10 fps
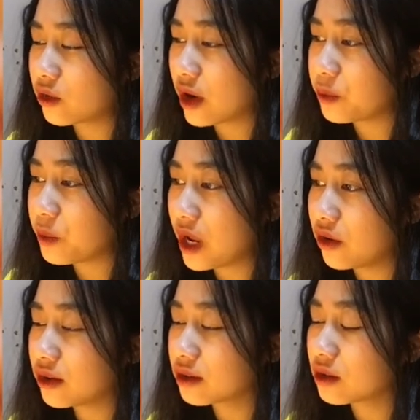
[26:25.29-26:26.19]

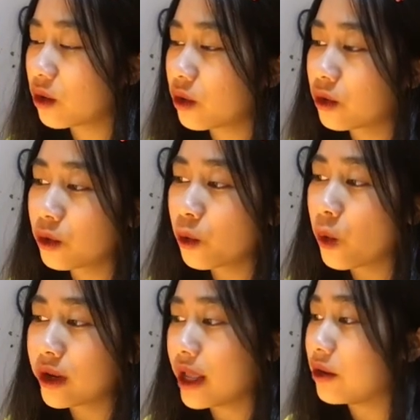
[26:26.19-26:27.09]
grandparents or
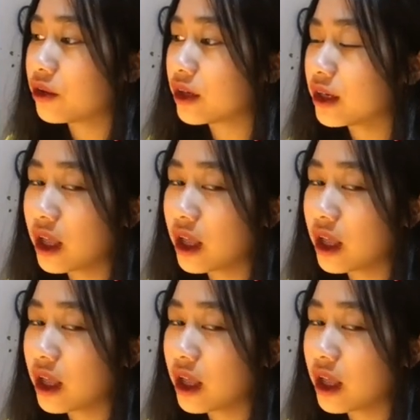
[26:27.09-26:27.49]
whatever.